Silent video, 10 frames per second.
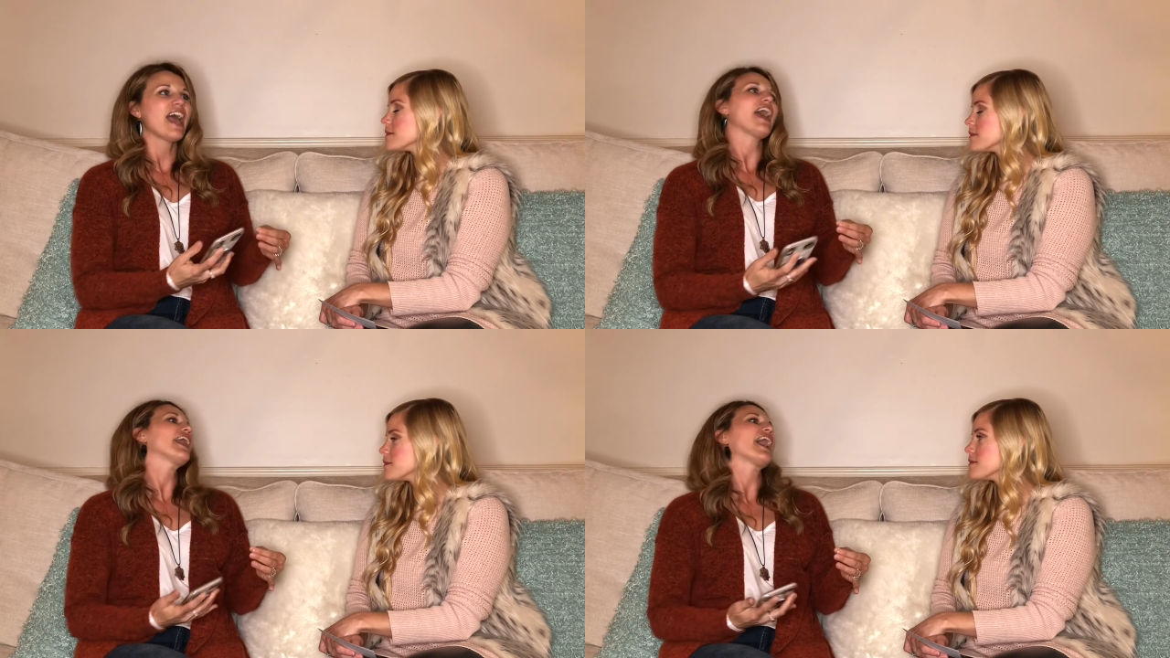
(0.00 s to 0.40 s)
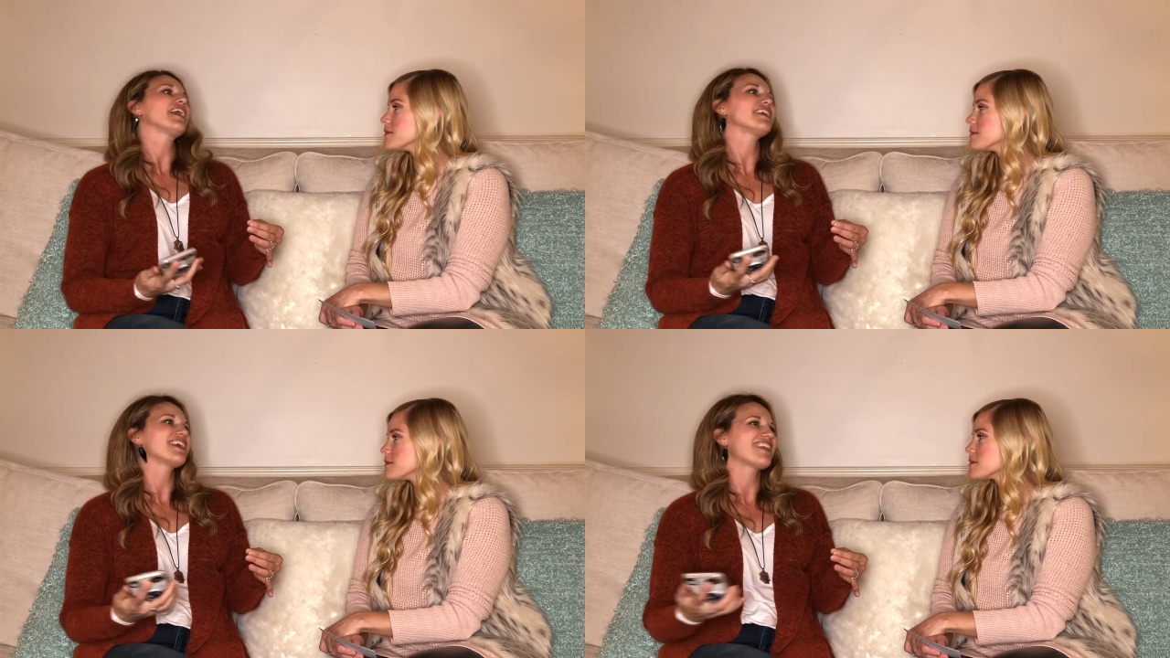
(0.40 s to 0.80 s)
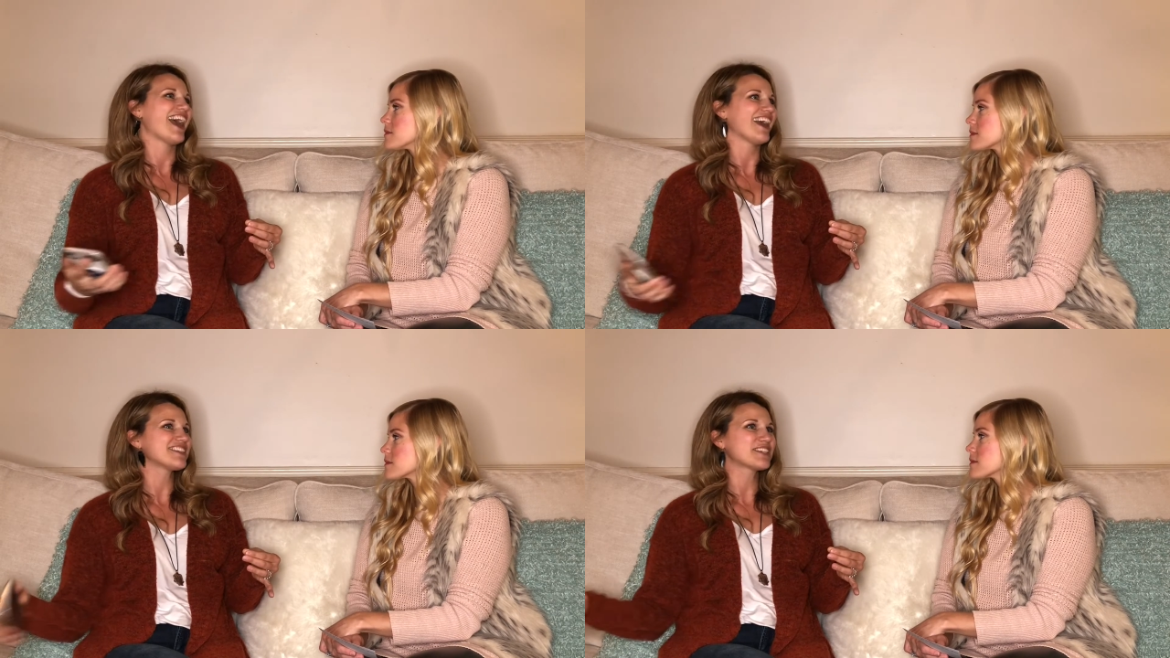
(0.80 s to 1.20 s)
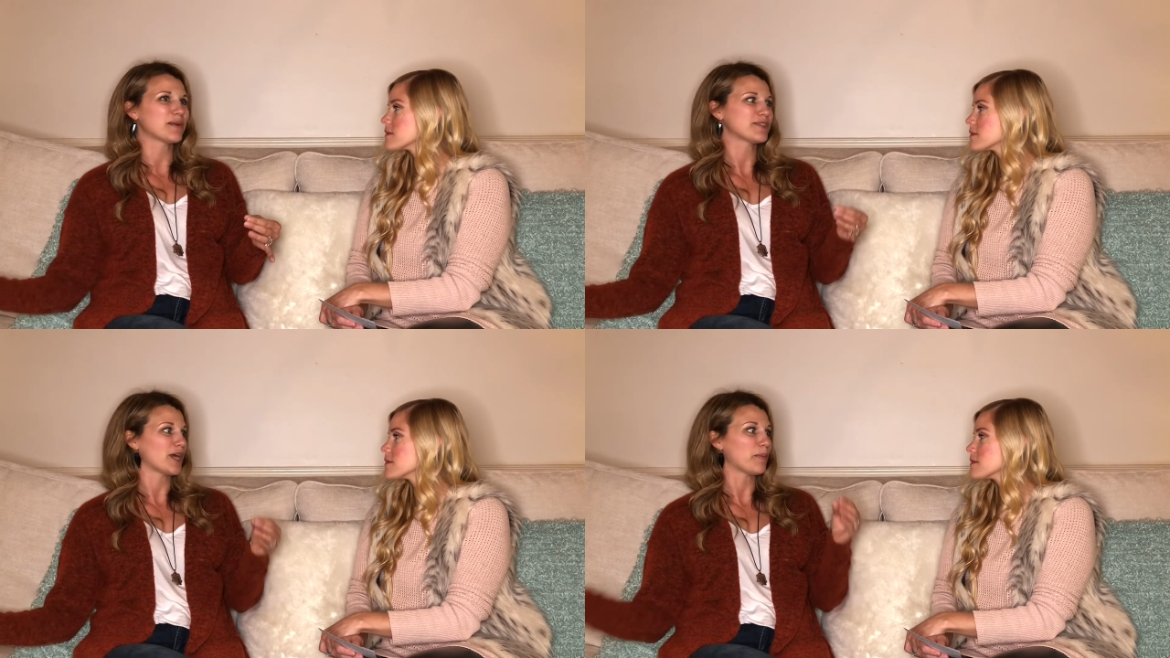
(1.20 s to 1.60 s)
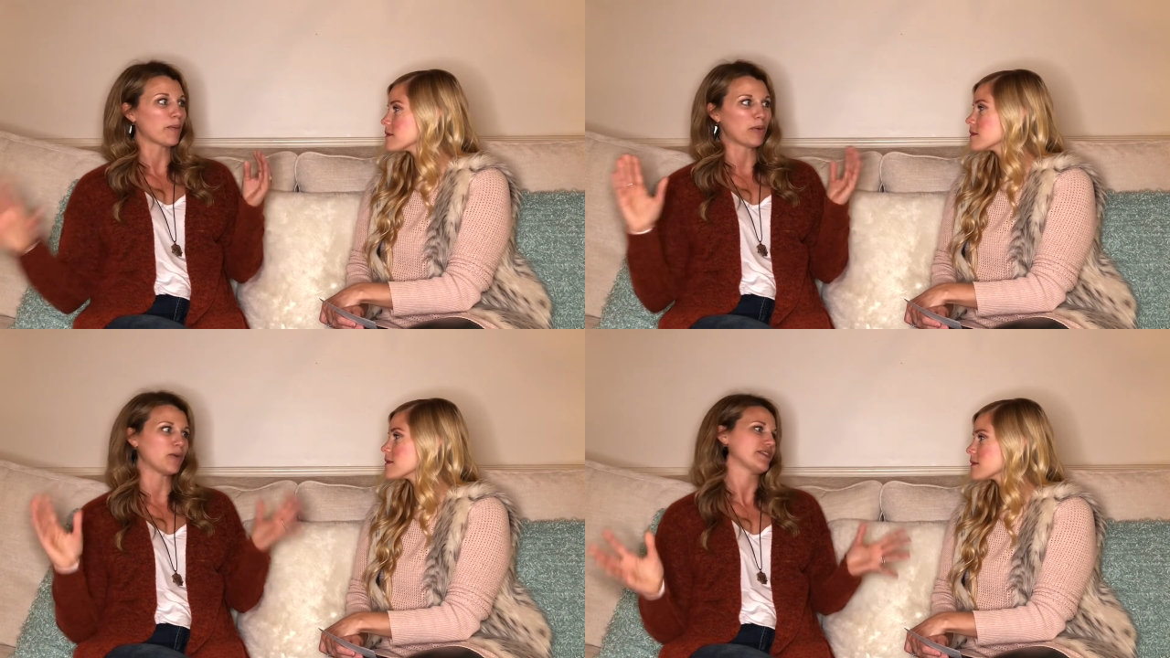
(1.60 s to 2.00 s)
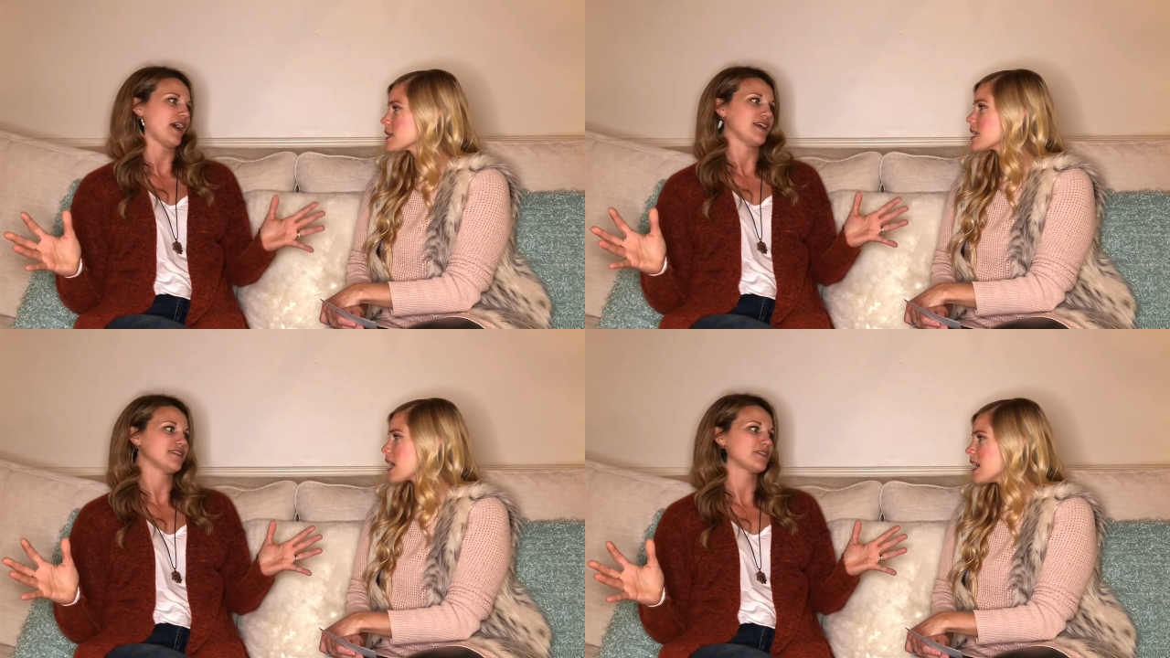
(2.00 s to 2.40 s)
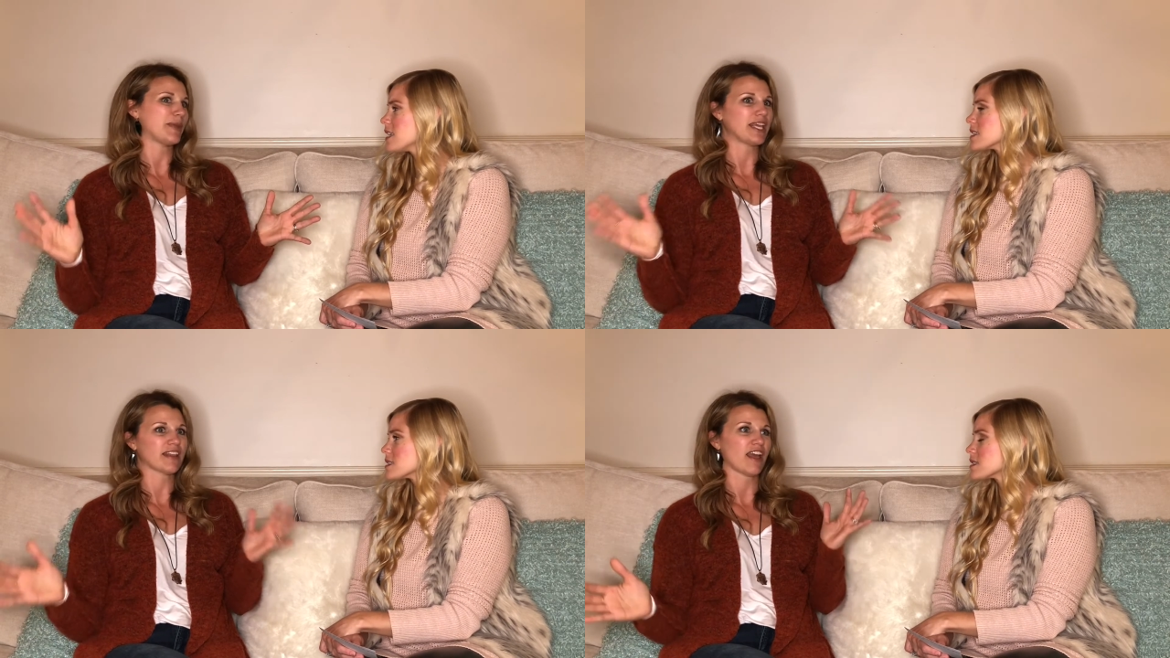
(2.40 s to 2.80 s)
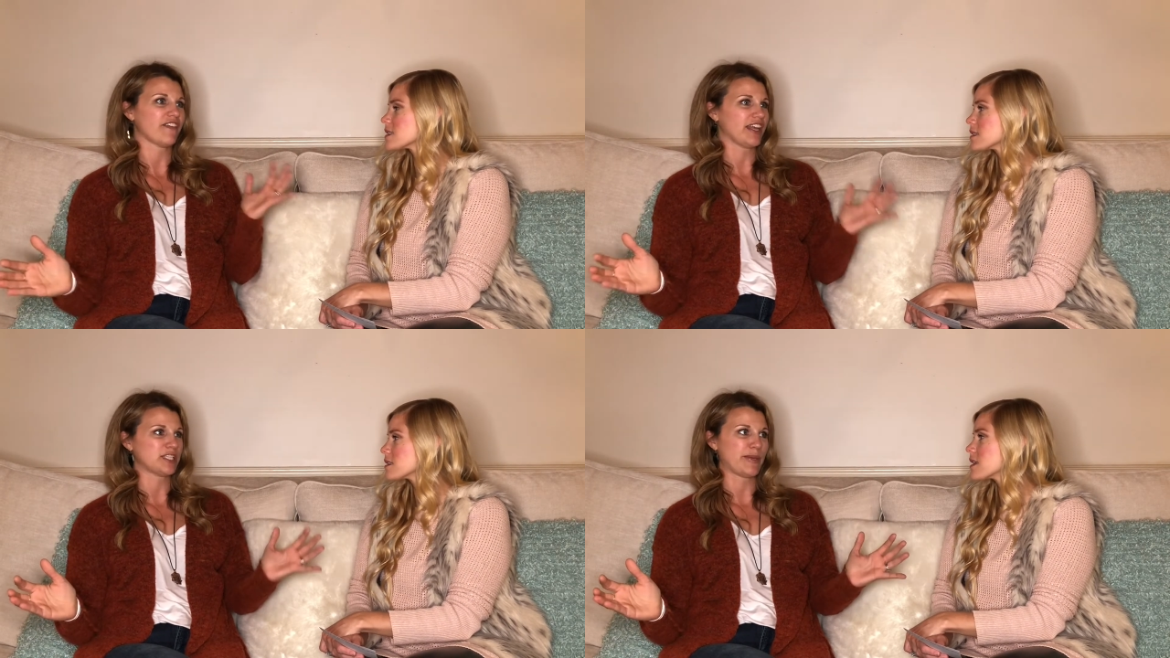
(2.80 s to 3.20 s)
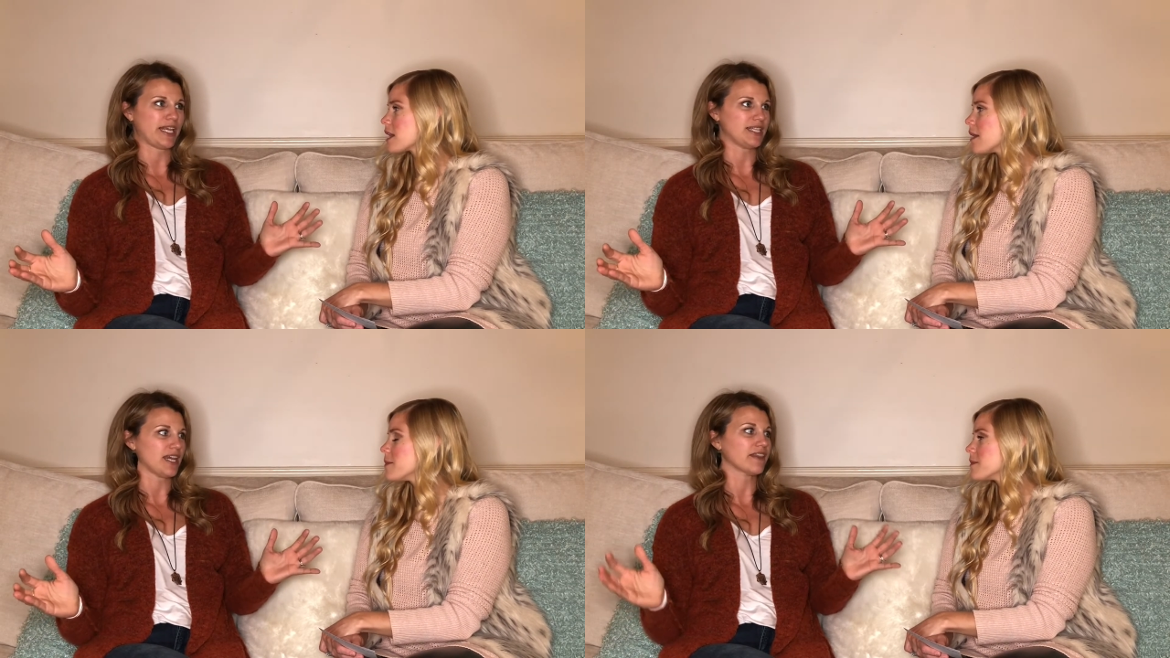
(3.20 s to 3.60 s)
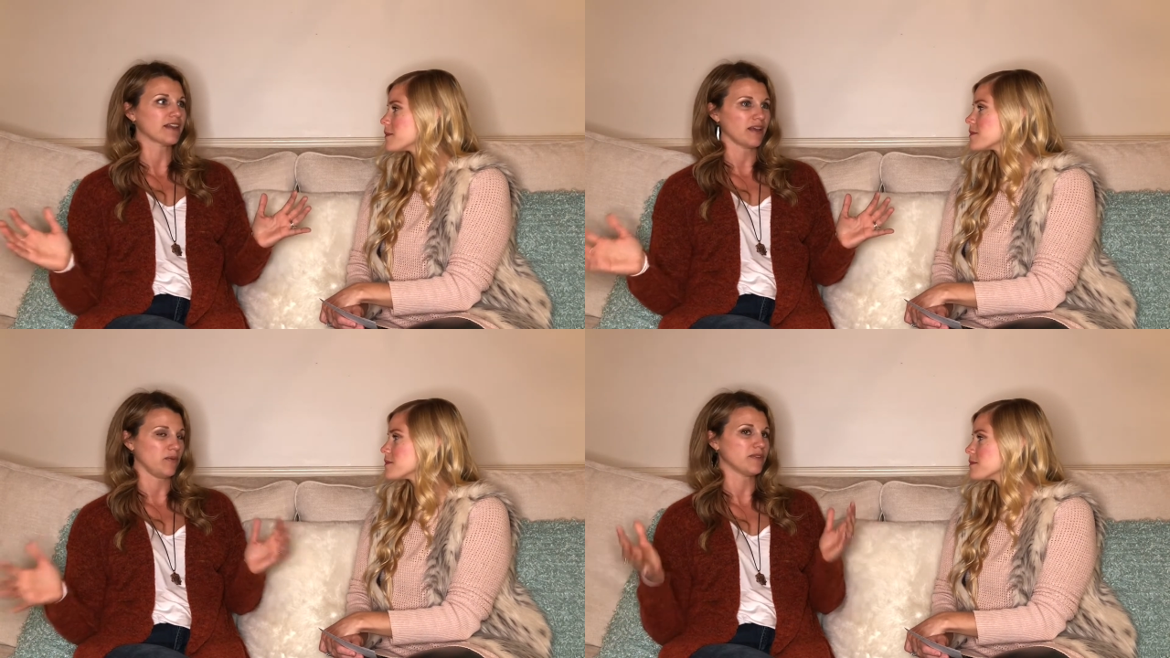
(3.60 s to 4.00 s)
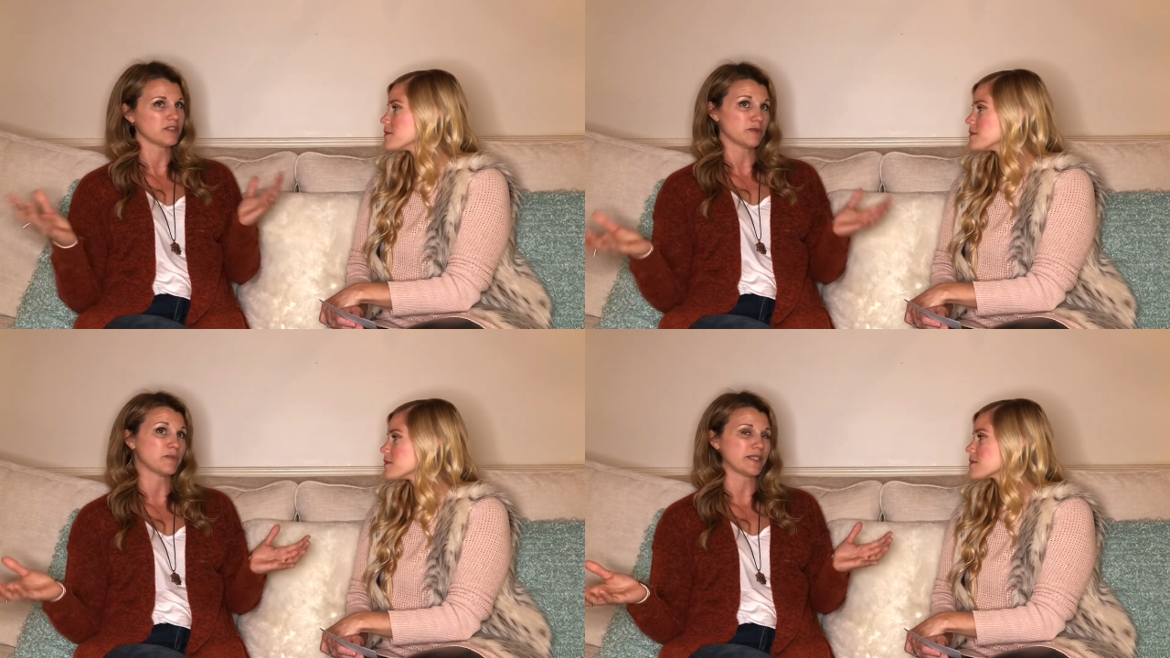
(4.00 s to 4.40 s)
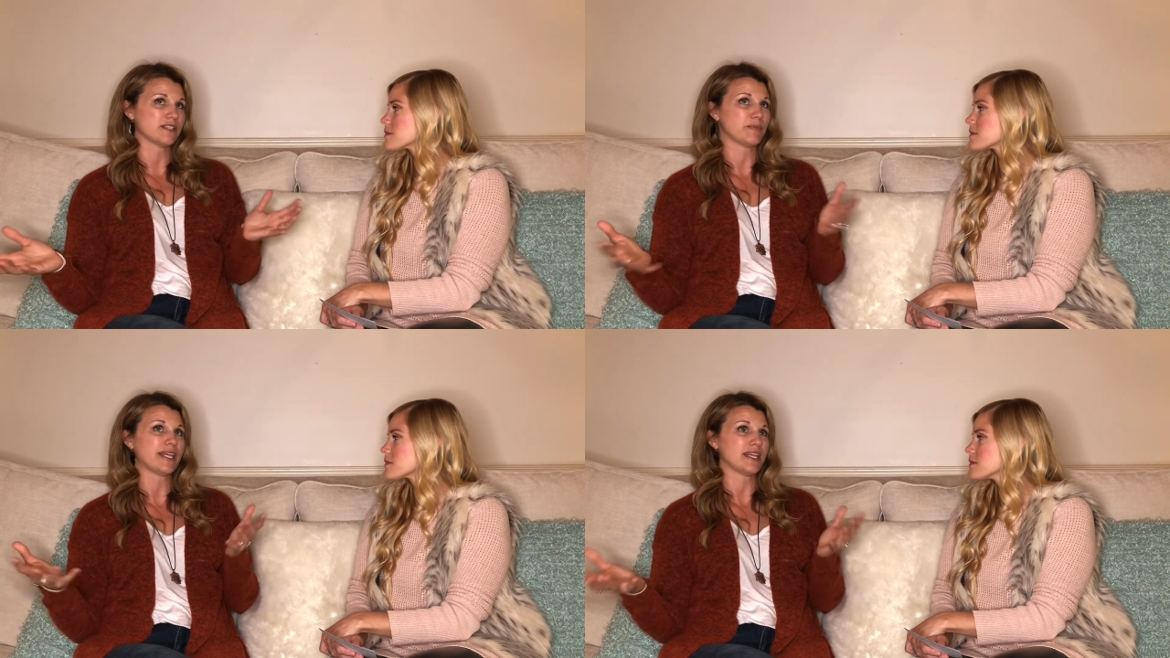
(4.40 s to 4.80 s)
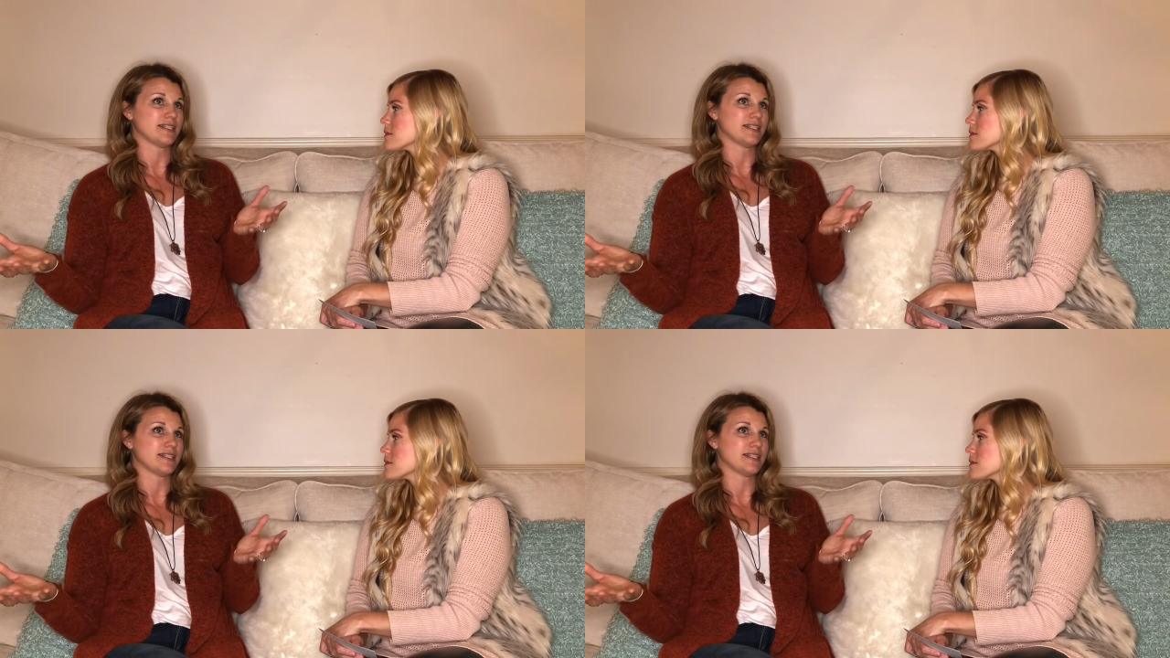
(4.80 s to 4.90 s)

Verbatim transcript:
Speaker 1: And I think that sums up both sides, yes. speaking life and speaking yep. death. When speaking